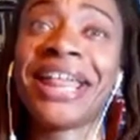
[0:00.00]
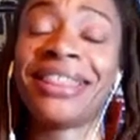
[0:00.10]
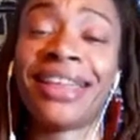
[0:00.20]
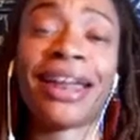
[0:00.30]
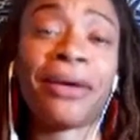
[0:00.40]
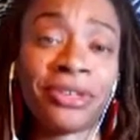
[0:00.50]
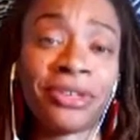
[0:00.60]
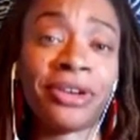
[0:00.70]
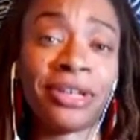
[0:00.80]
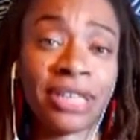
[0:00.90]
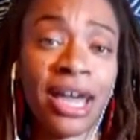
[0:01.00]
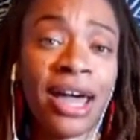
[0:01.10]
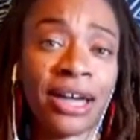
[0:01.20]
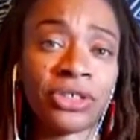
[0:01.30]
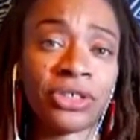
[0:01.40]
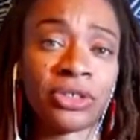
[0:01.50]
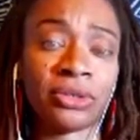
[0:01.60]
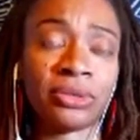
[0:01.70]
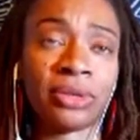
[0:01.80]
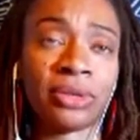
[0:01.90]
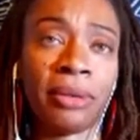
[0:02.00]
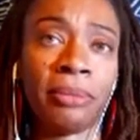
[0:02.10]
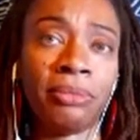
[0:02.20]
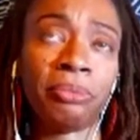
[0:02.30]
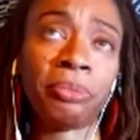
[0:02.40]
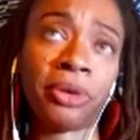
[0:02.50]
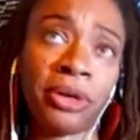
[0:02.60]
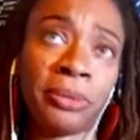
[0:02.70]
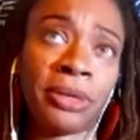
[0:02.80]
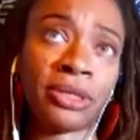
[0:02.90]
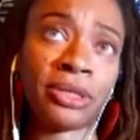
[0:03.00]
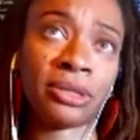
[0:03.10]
that I was going to ask you, pretty much,